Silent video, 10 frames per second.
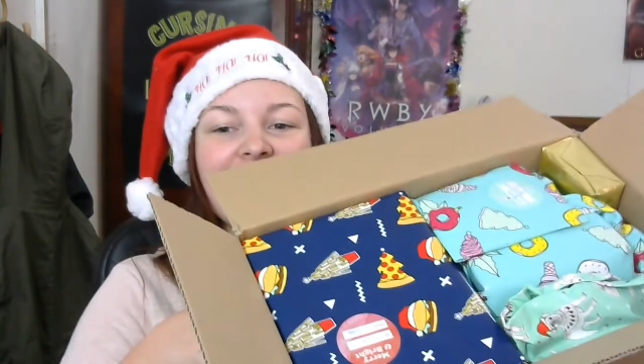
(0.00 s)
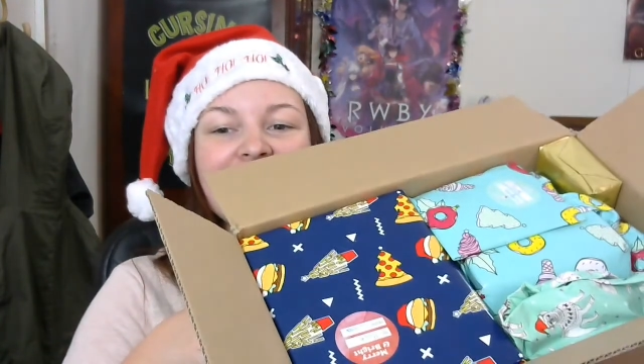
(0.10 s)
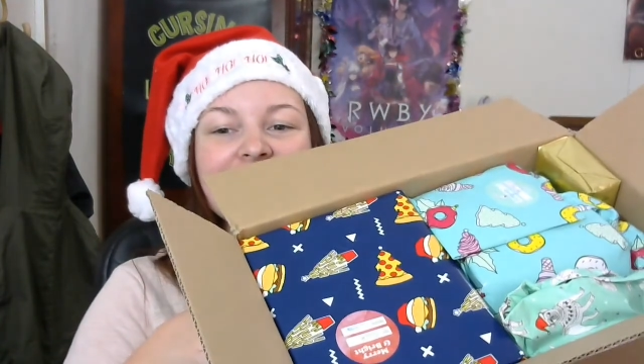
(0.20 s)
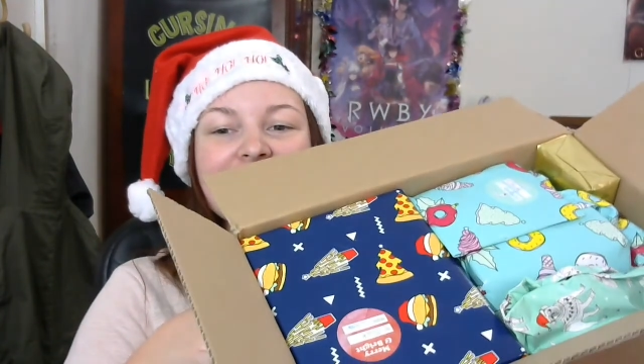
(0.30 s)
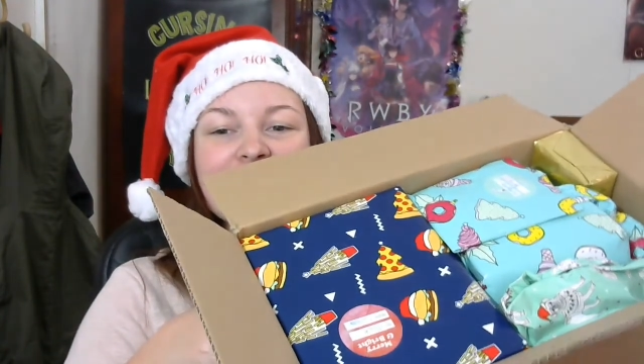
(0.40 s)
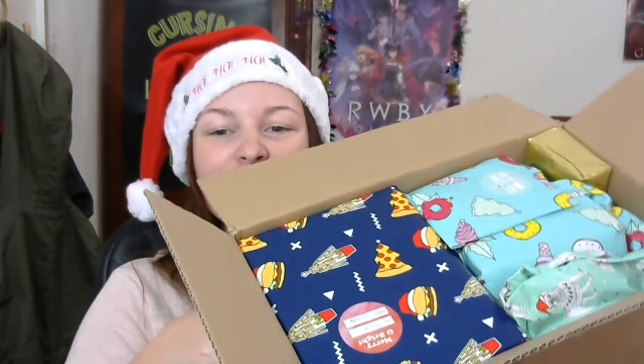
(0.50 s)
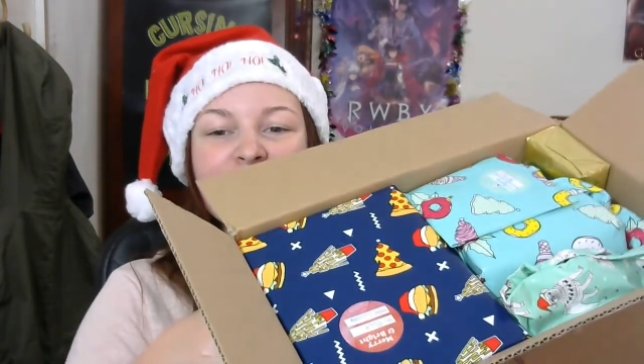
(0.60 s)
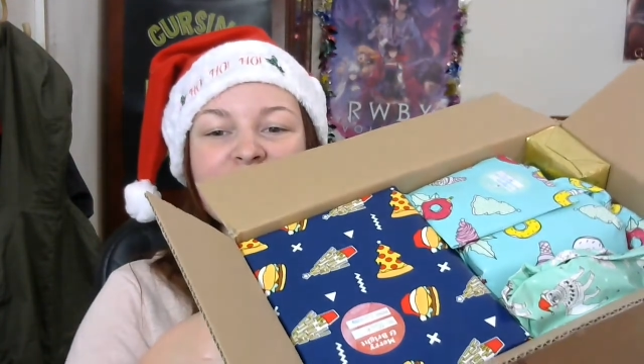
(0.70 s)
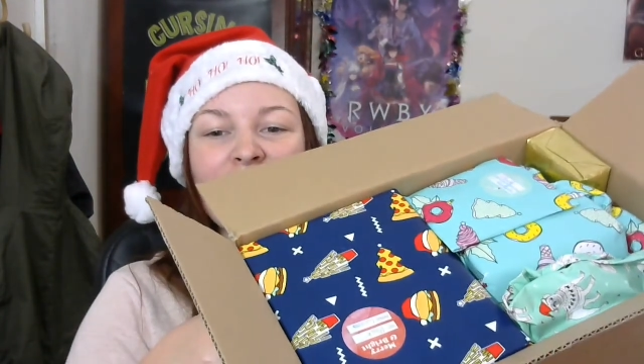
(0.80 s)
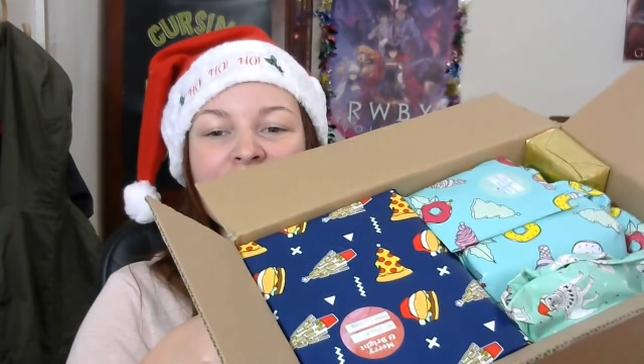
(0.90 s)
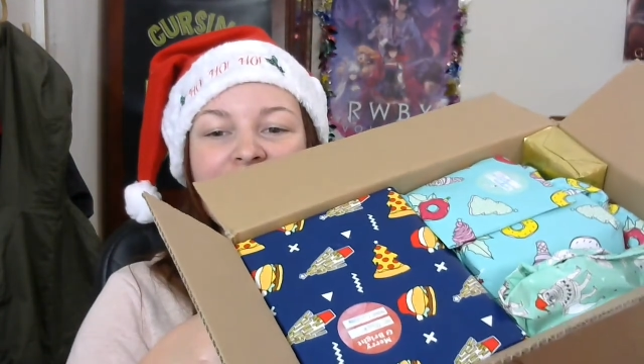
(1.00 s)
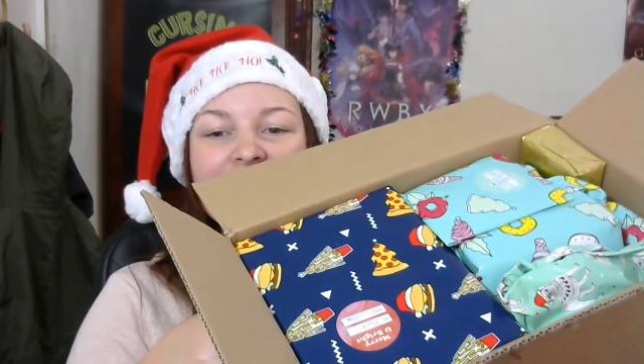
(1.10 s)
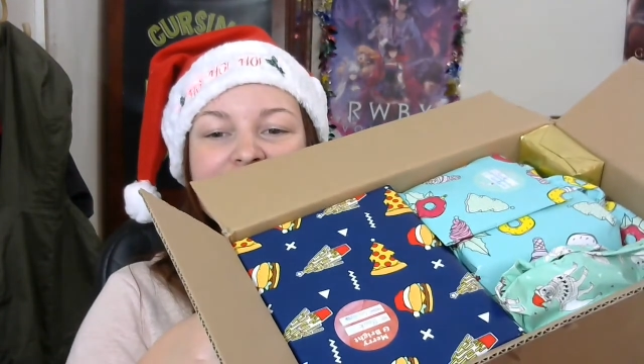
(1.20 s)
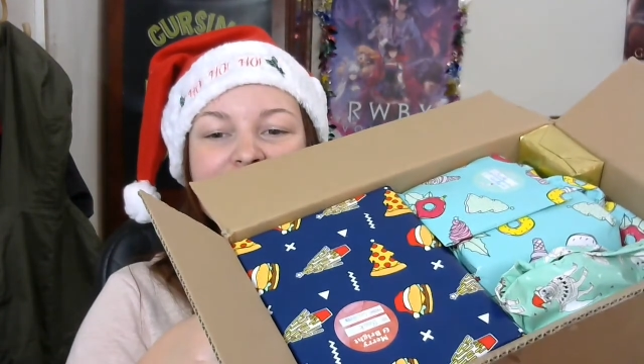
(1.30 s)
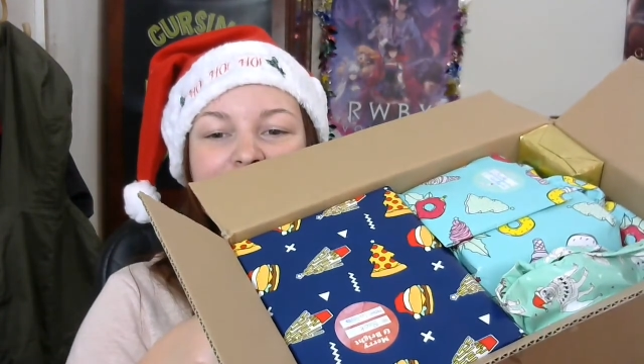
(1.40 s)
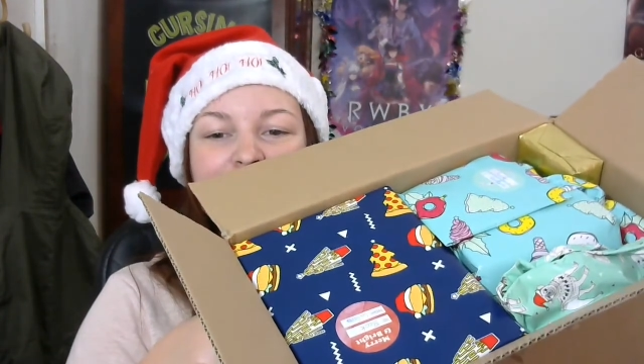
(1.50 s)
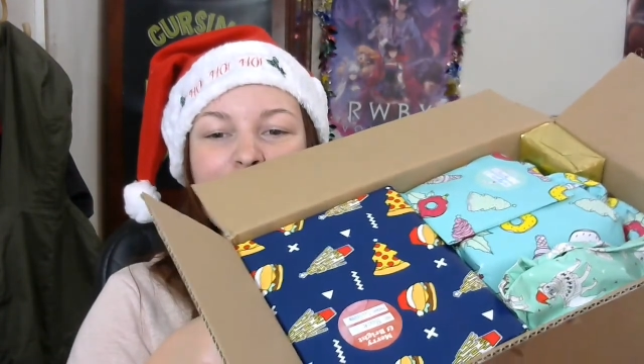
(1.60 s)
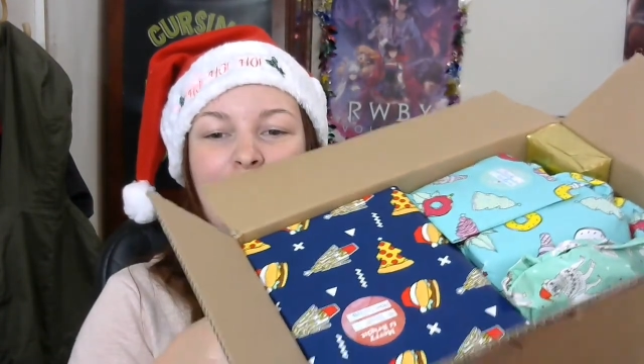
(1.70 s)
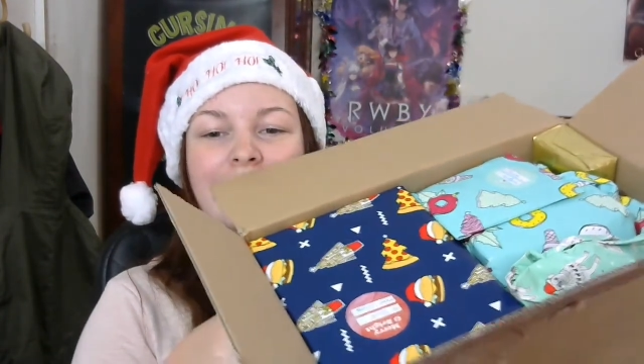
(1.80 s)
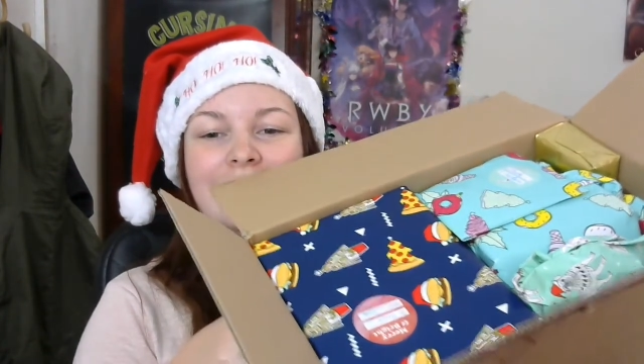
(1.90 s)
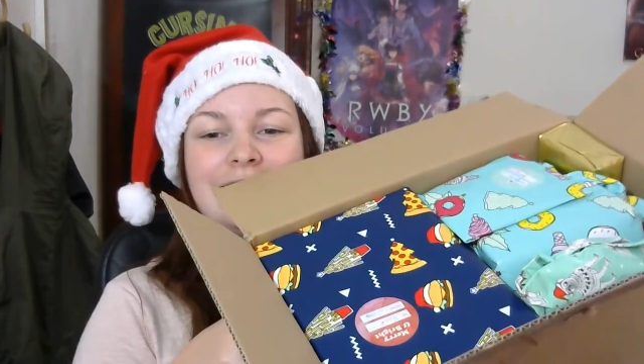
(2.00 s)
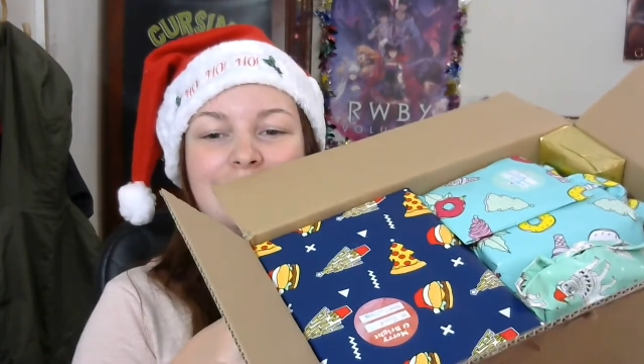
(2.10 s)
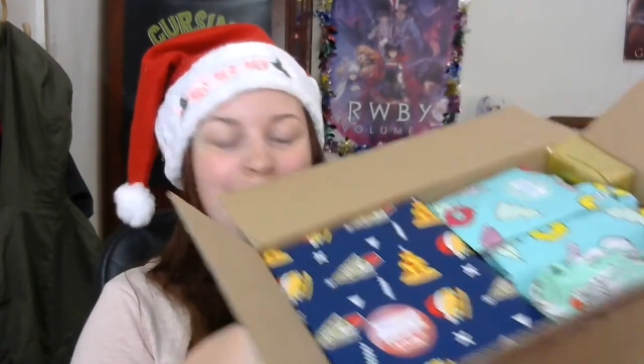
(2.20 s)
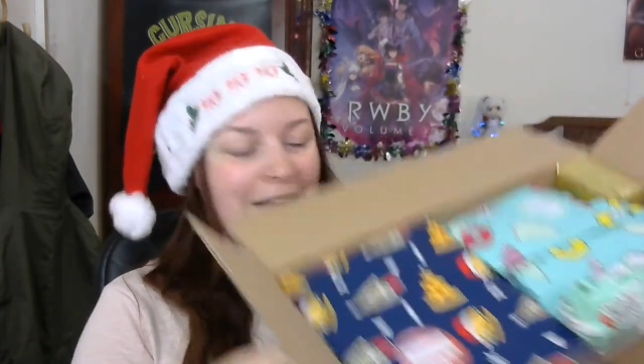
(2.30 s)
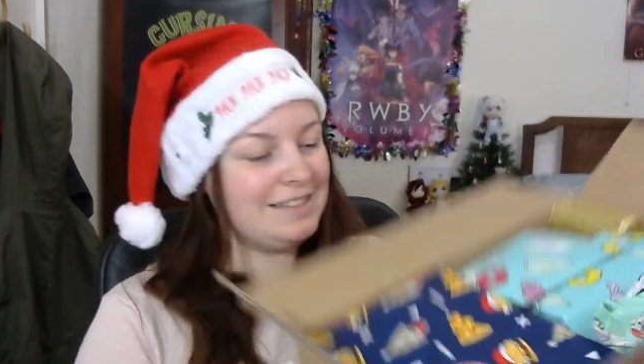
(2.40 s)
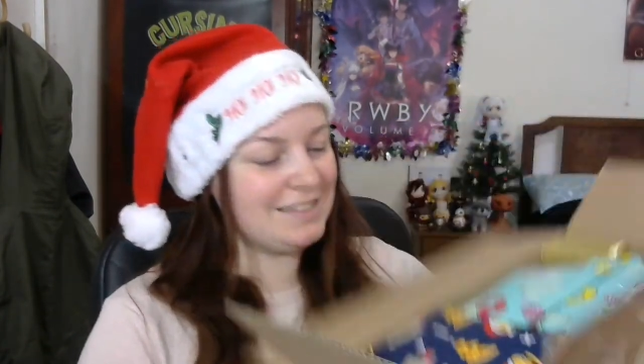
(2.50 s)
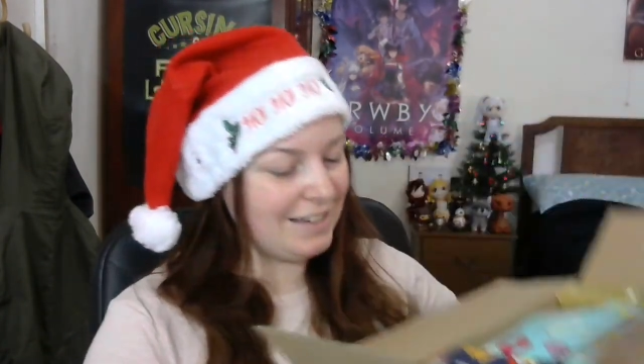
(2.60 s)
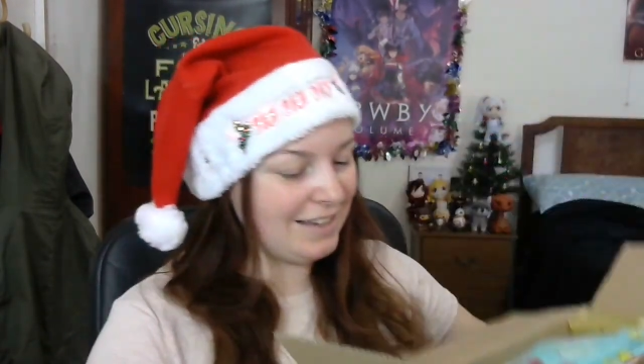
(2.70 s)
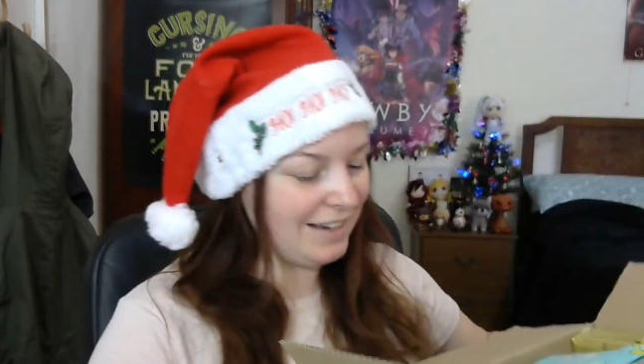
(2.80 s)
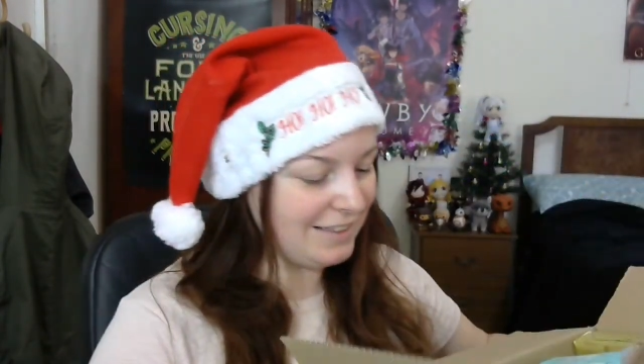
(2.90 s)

Like there's donuts and burgers and pizza